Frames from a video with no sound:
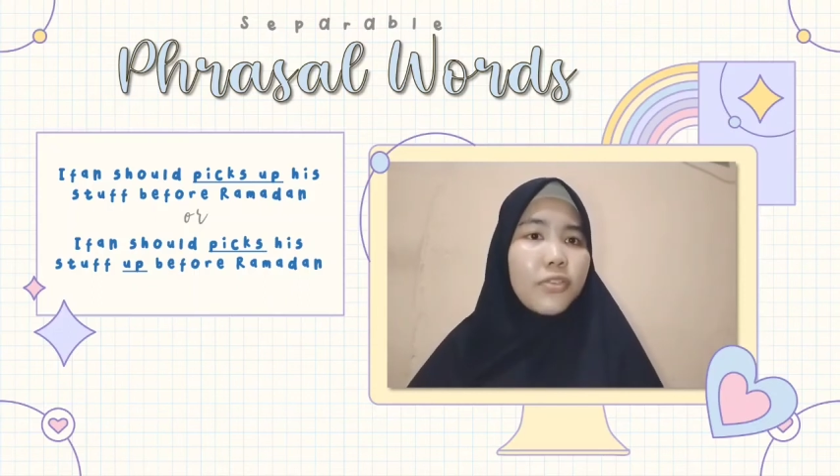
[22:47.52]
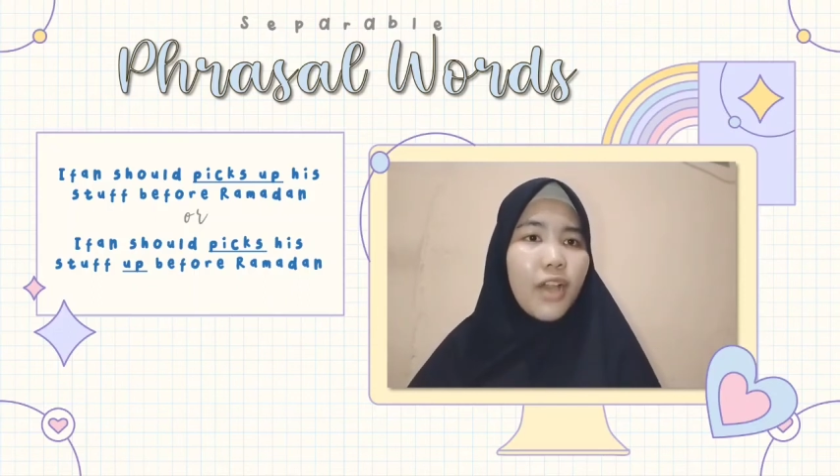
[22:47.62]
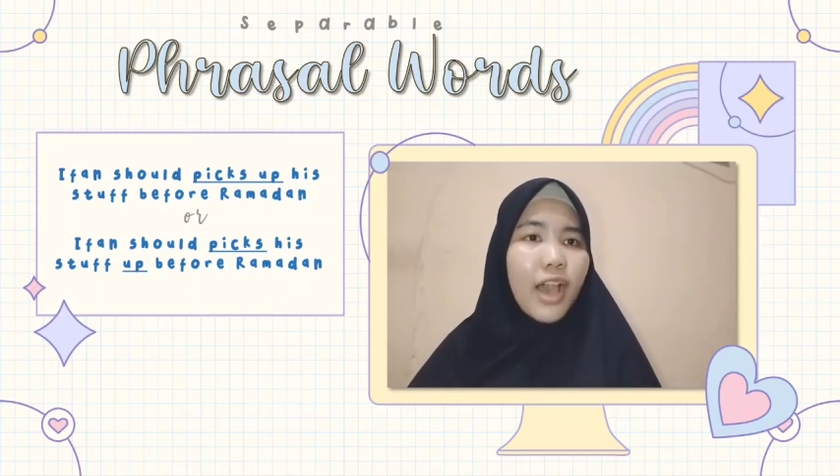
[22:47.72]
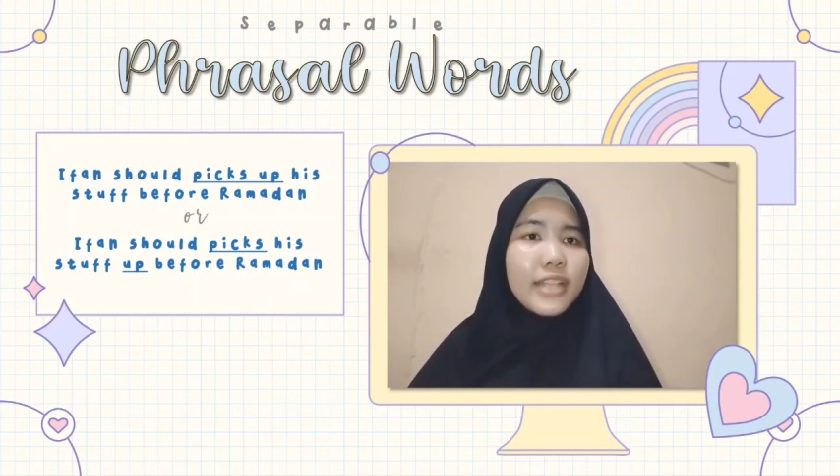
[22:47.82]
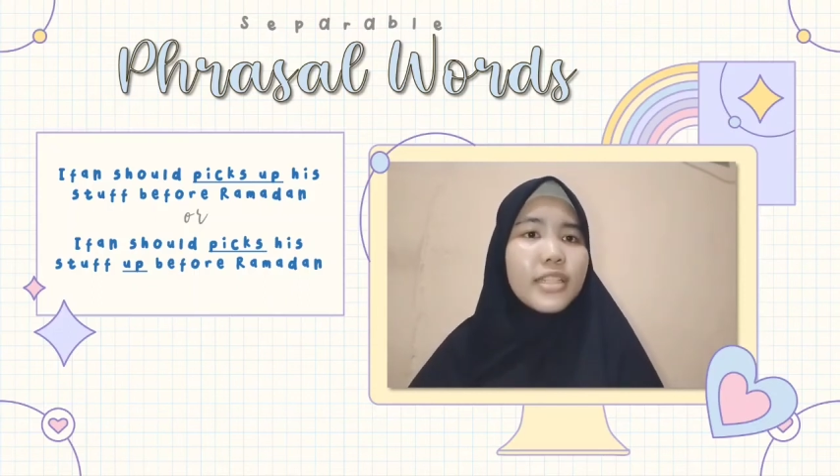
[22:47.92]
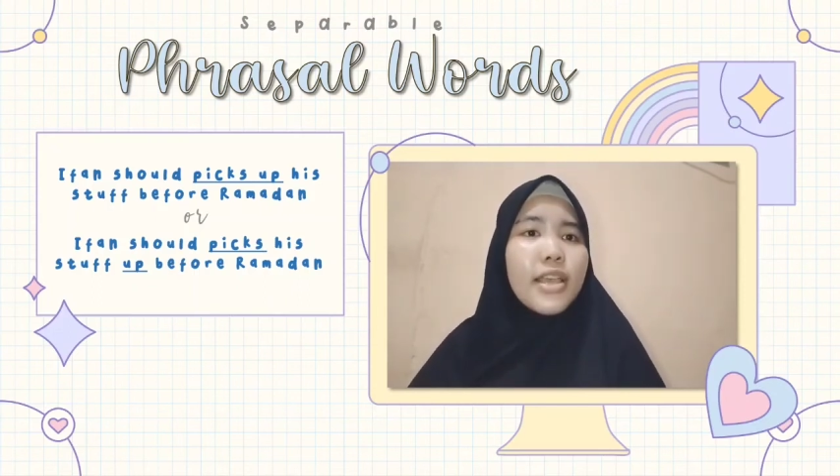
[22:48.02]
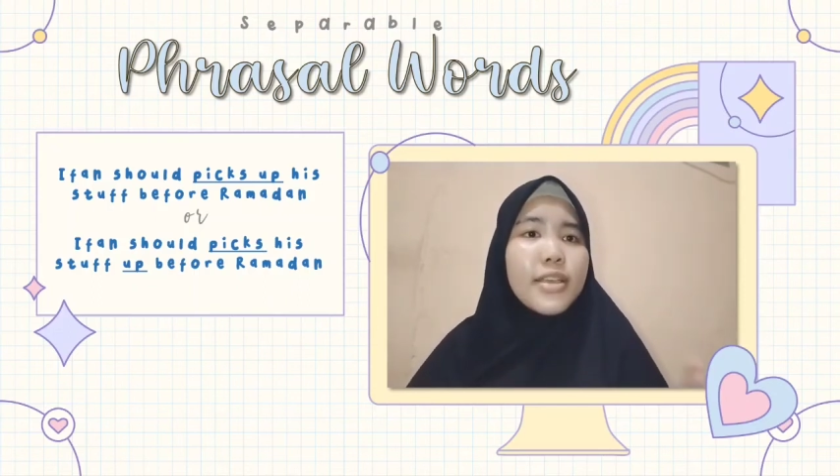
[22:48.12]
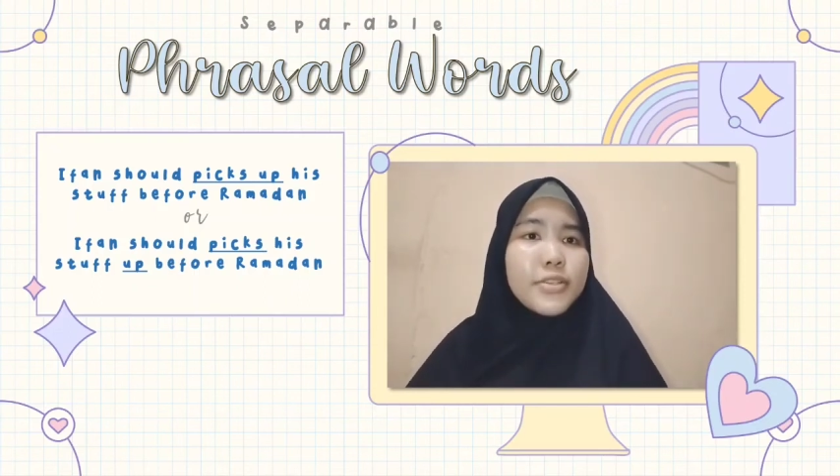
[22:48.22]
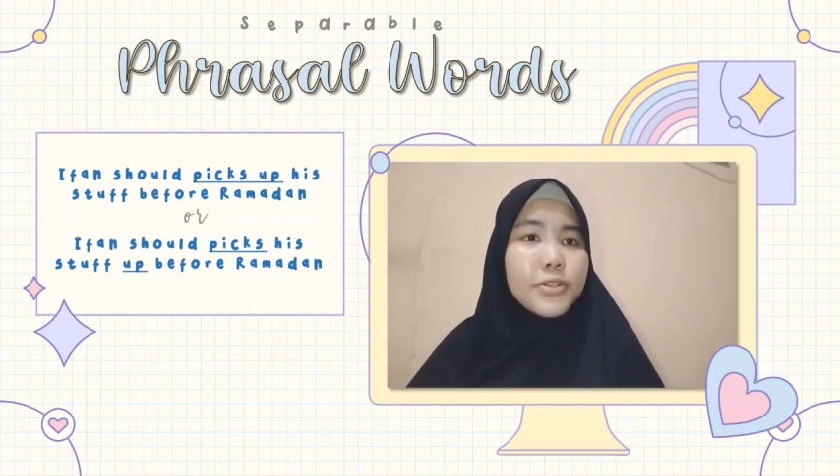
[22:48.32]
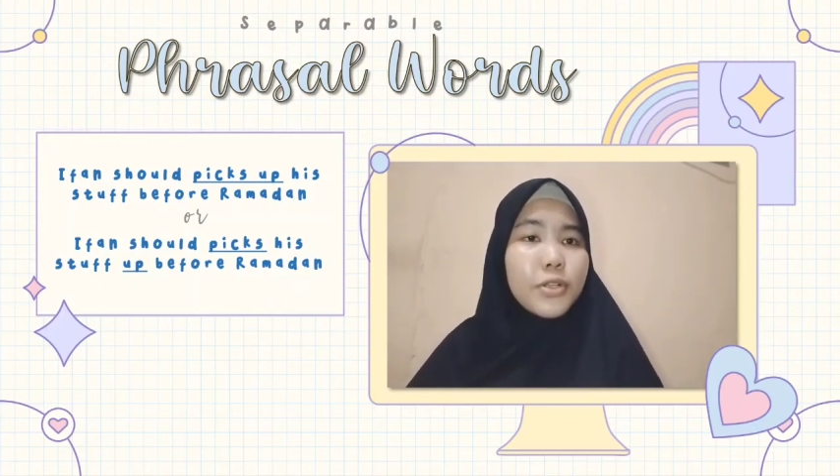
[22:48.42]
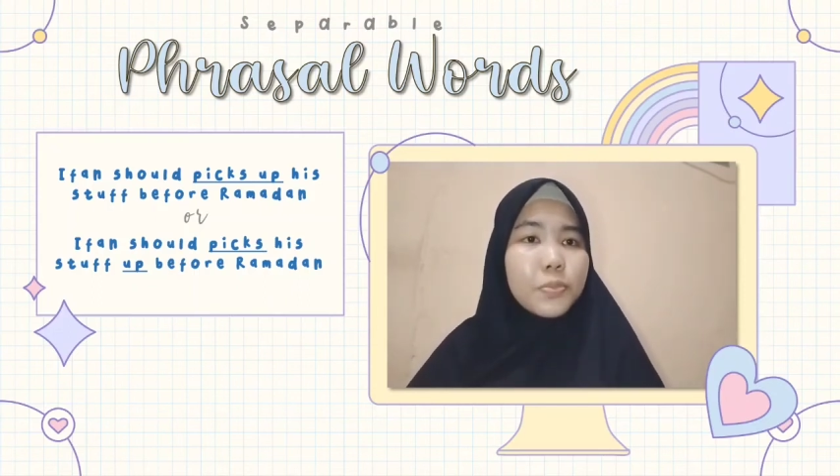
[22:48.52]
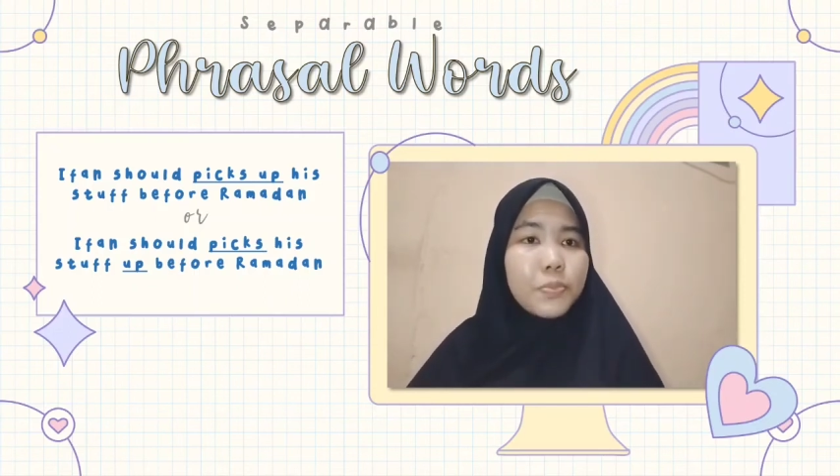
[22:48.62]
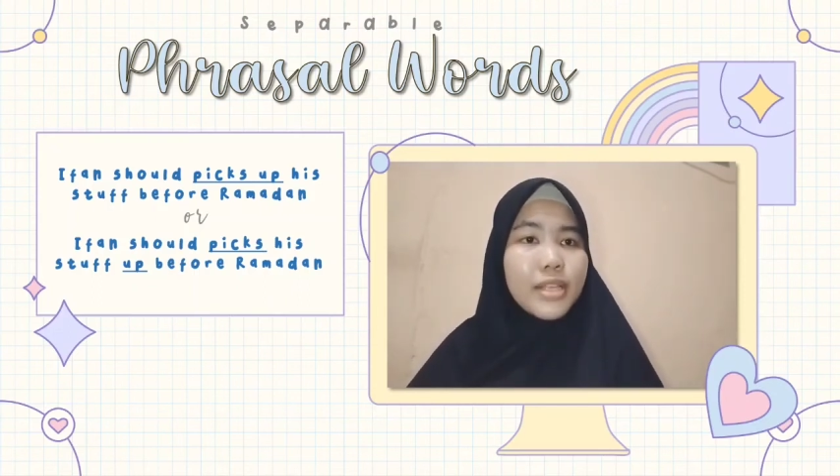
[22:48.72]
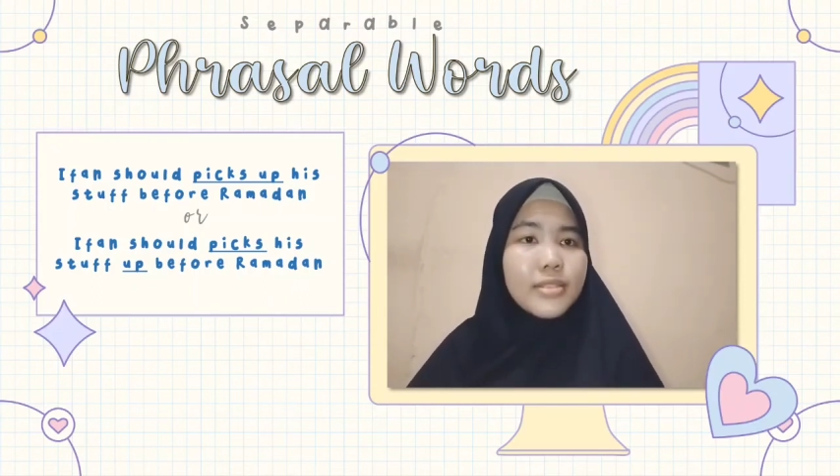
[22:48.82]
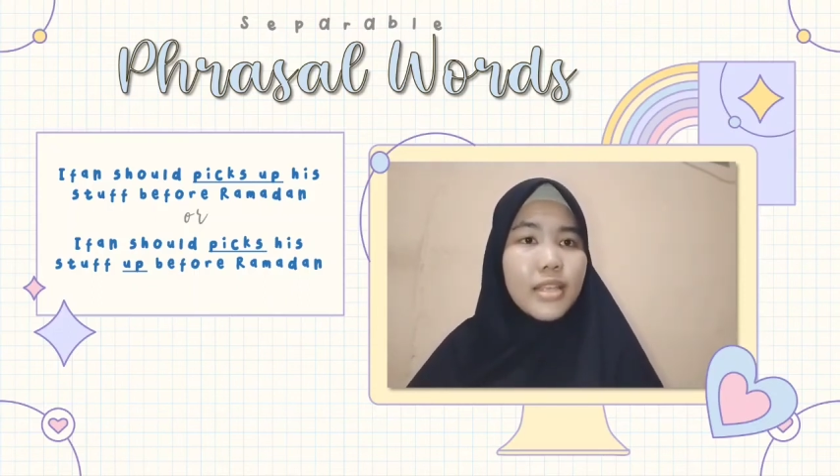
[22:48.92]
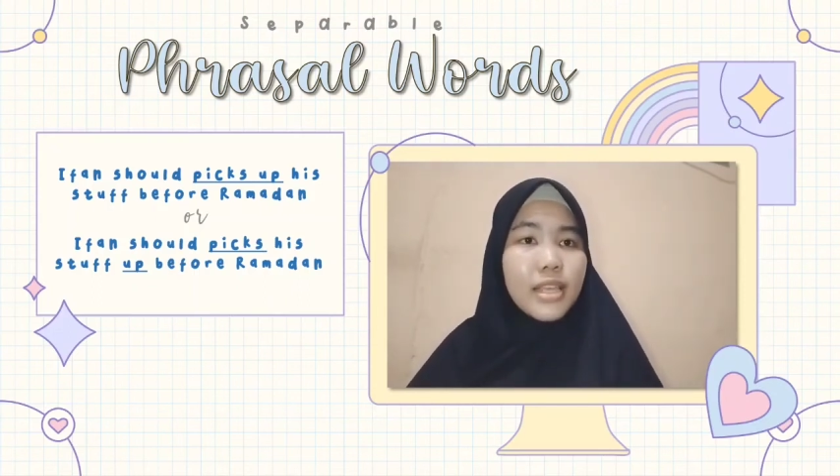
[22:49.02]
Ivan should pick